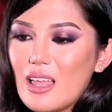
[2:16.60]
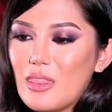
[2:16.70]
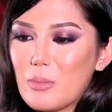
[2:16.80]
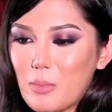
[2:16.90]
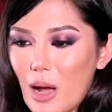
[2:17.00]

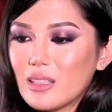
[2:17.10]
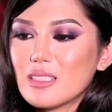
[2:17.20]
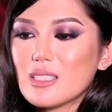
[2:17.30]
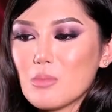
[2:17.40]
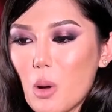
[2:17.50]
the
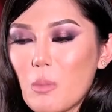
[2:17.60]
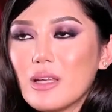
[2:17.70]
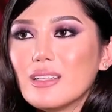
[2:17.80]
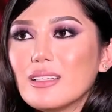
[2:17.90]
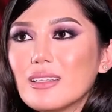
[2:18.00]
proudest
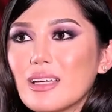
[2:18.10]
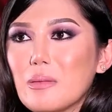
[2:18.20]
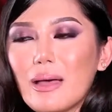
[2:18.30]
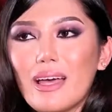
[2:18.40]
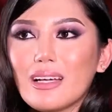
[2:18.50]
moment in
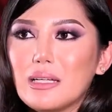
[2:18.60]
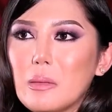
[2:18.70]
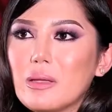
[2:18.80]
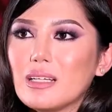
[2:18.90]
my academic